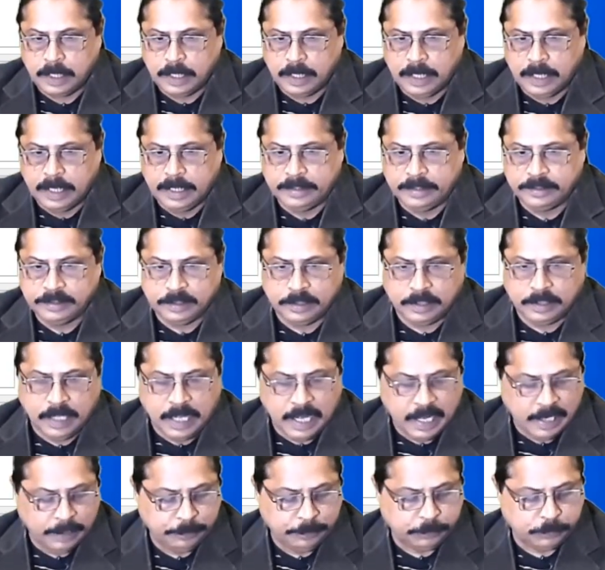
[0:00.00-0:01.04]
and
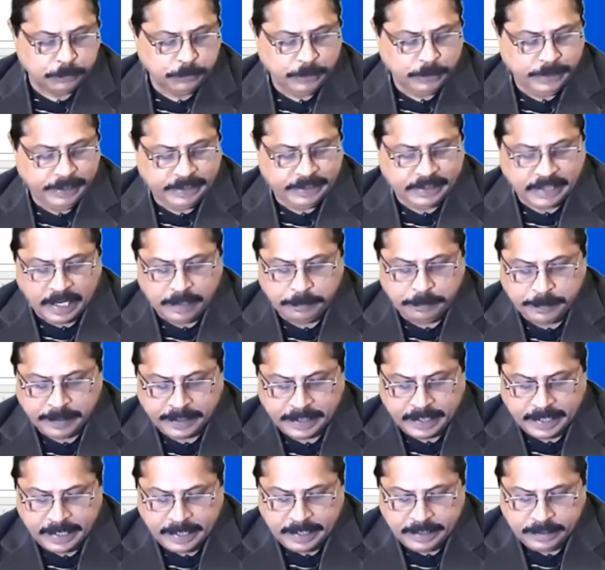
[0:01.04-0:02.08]
I have to retype
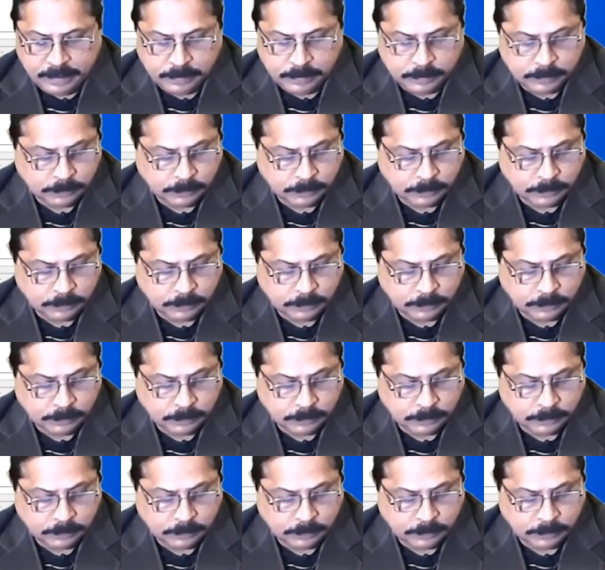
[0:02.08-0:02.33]
again.